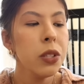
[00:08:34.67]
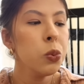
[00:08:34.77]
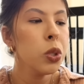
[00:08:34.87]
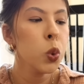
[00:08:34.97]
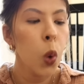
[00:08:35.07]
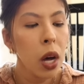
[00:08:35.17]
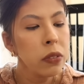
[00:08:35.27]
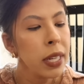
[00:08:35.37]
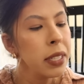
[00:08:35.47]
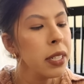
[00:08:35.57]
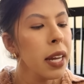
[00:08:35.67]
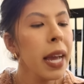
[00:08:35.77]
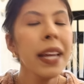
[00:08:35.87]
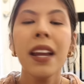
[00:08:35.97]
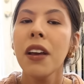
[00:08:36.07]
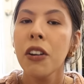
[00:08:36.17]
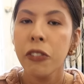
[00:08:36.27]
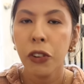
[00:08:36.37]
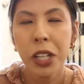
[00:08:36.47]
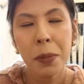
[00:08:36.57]
These were $12.99
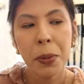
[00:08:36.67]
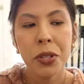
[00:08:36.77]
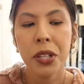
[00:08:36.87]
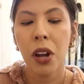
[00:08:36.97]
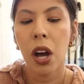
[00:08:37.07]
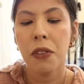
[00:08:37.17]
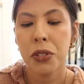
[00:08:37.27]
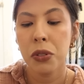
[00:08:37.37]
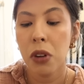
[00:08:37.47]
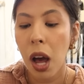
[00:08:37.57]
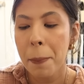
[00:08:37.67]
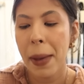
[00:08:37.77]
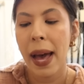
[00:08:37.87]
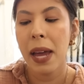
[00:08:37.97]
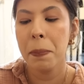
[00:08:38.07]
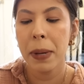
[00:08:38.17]
40% off, so not bad,